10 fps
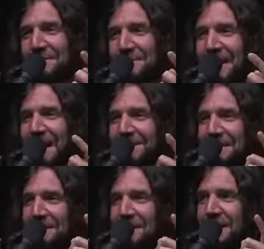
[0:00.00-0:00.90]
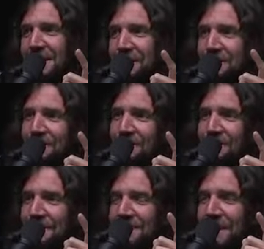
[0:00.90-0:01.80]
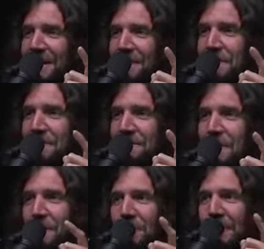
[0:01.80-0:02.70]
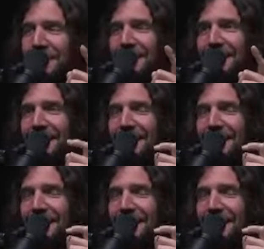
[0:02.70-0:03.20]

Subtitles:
It was on accident, trying to get my new phone working.